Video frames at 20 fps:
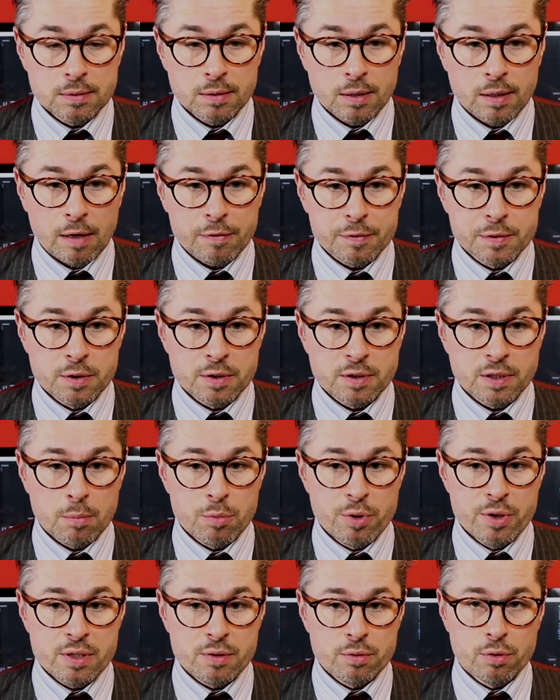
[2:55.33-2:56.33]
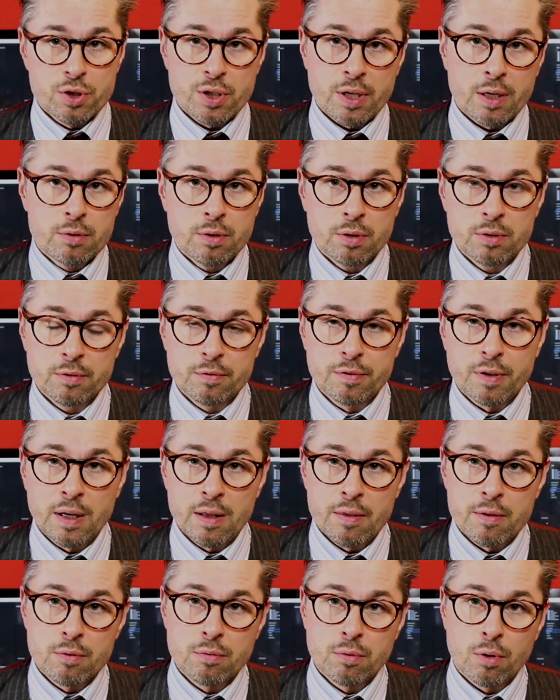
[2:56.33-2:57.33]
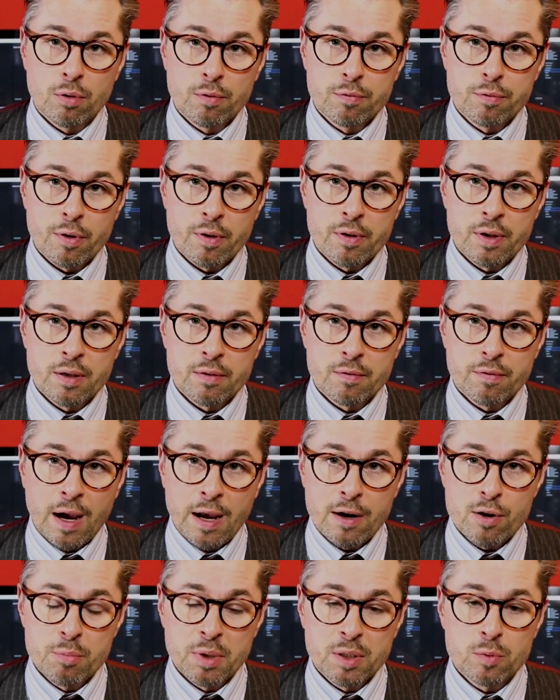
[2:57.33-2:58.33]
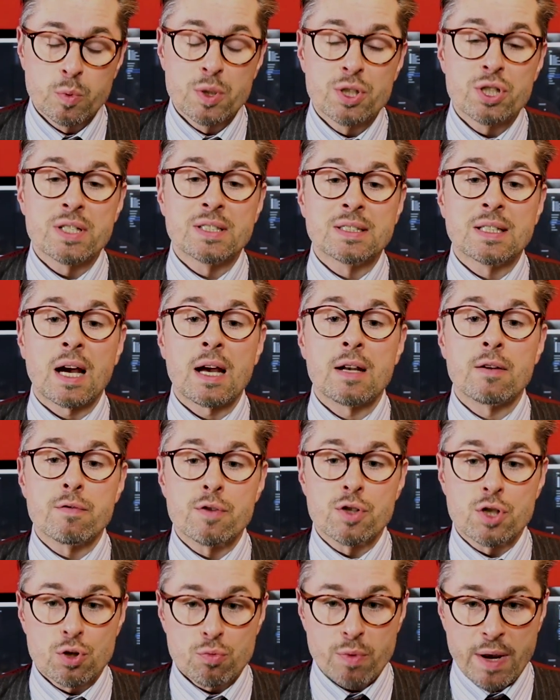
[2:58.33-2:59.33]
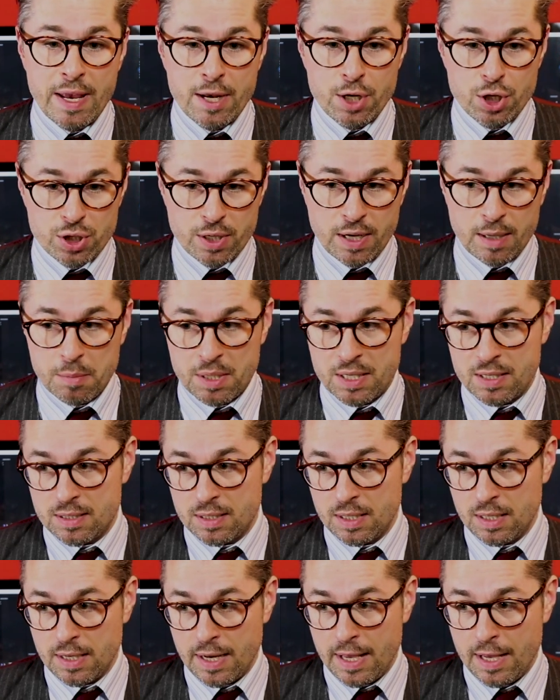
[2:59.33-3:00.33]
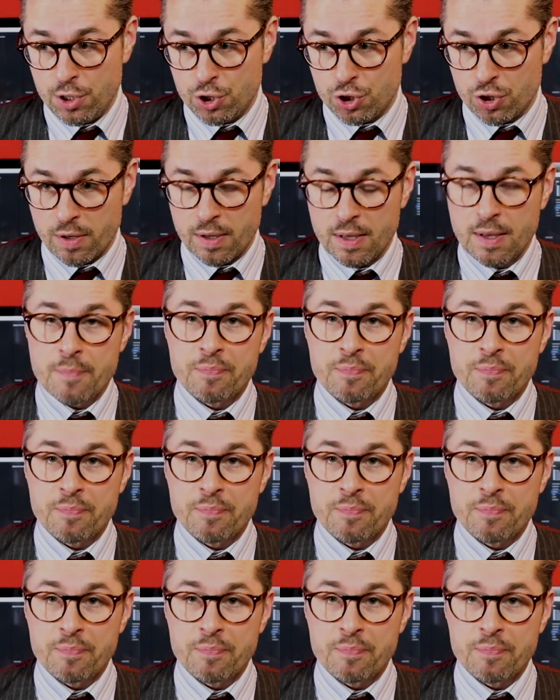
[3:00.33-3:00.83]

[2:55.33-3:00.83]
After some research, I couldn't find the role for the environment, which is kind of strange. I mean, see nature.